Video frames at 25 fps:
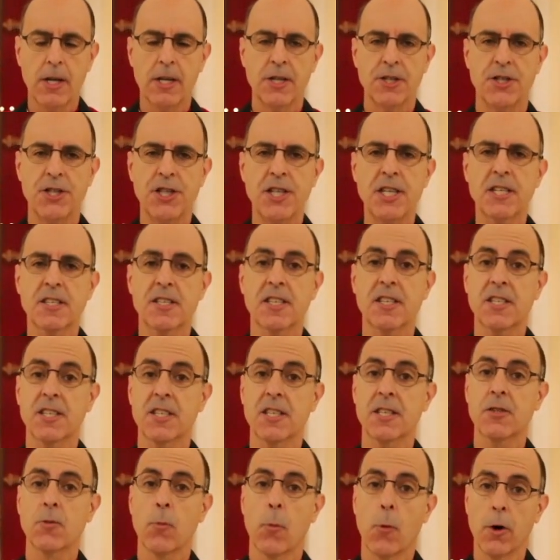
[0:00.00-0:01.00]

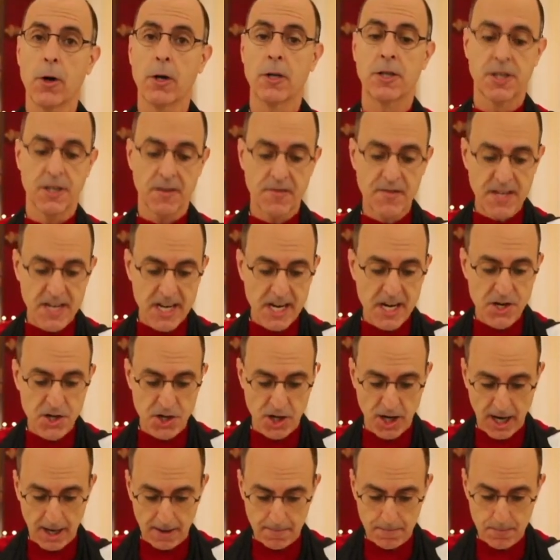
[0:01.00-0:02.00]
Jesus' words of teaching.